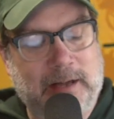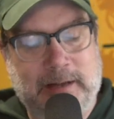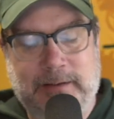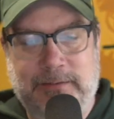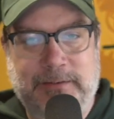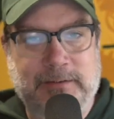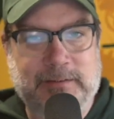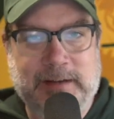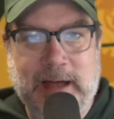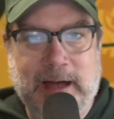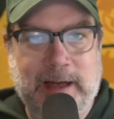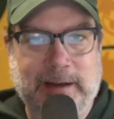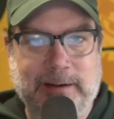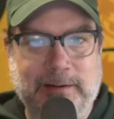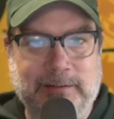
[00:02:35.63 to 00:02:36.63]
Uh, this
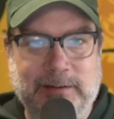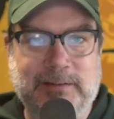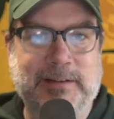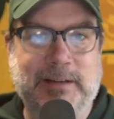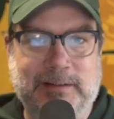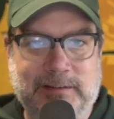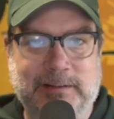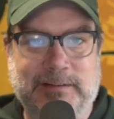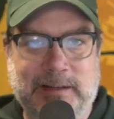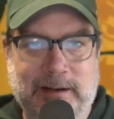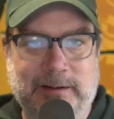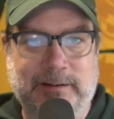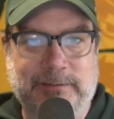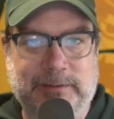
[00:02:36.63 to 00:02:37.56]
guy just gets it done.